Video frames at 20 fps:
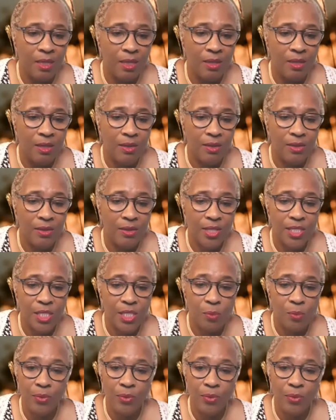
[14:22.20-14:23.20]
the
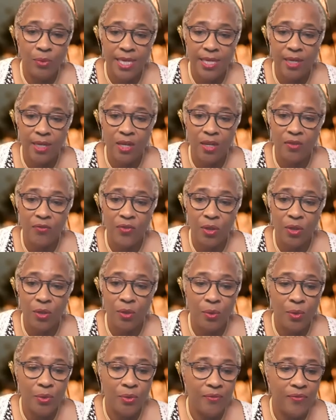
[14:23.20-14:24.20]
spread of the
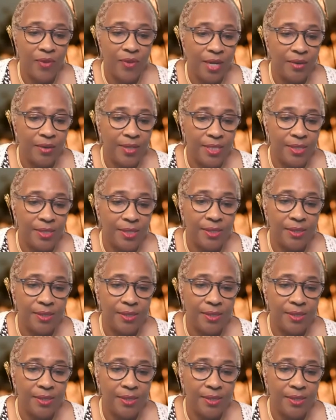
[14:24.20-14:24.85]
coronavirus.